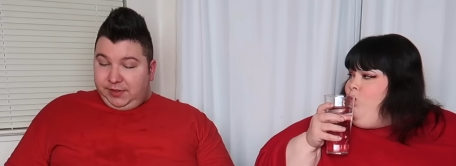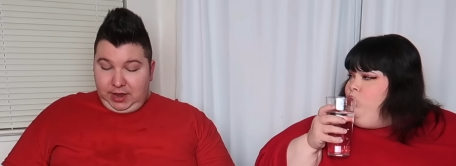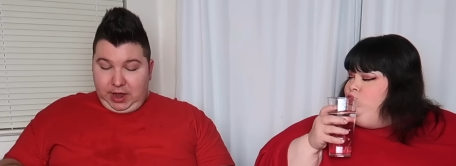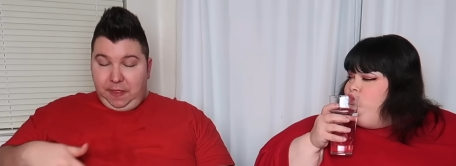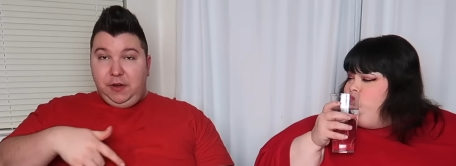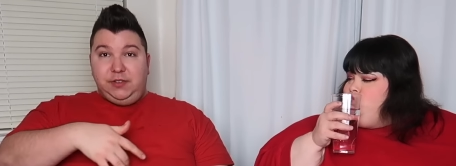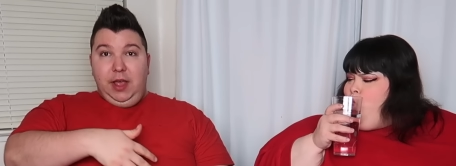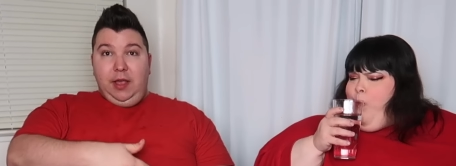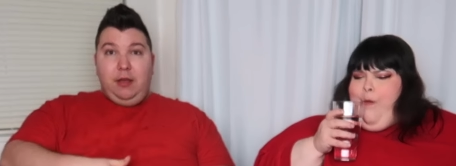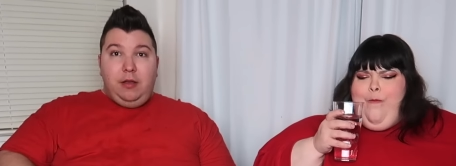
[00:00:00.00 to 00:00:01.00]
Speaker 1: the sink and there's
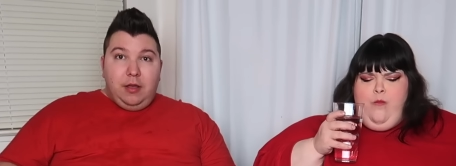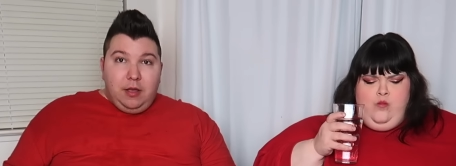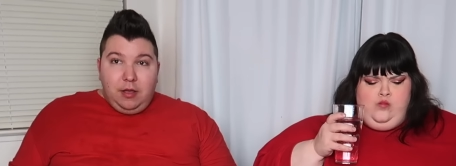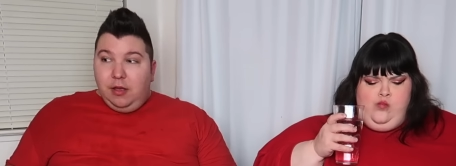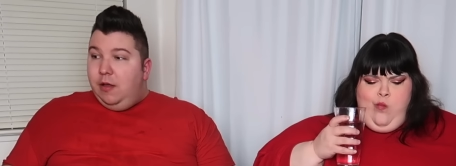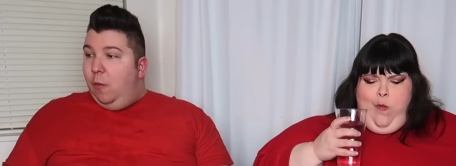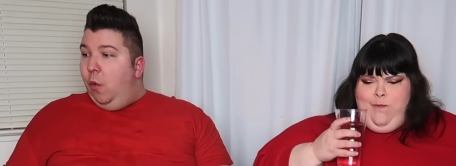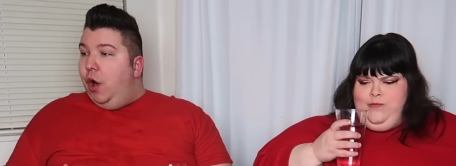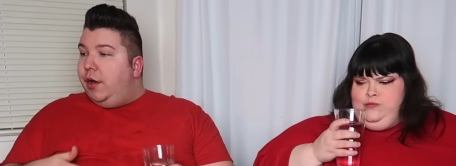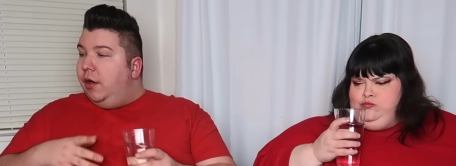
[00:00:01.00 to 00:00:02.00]
like mm.
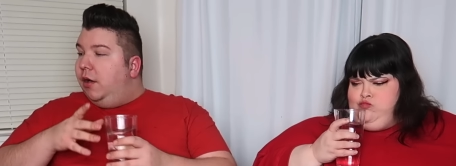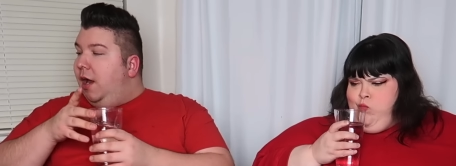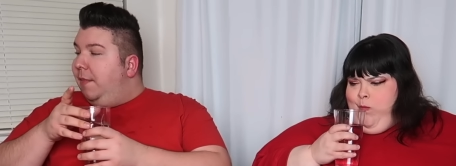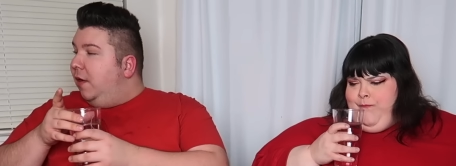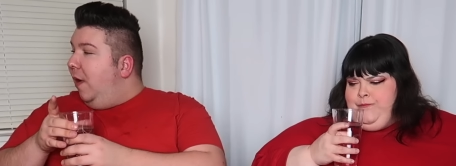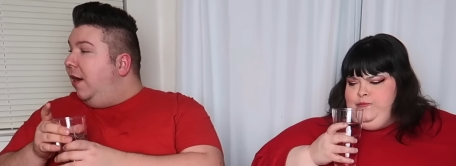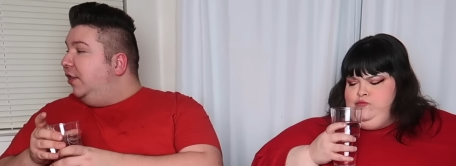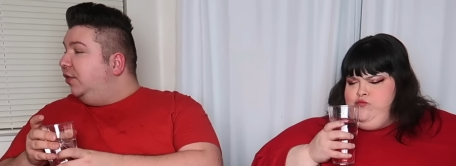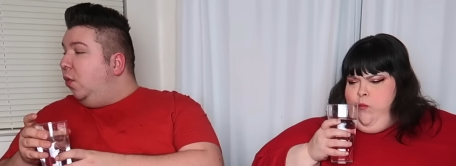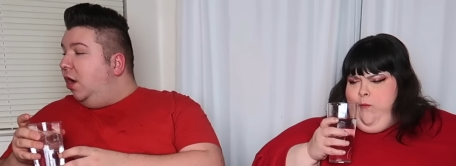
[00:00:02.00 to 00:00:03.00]
water. I'm like, wow, I just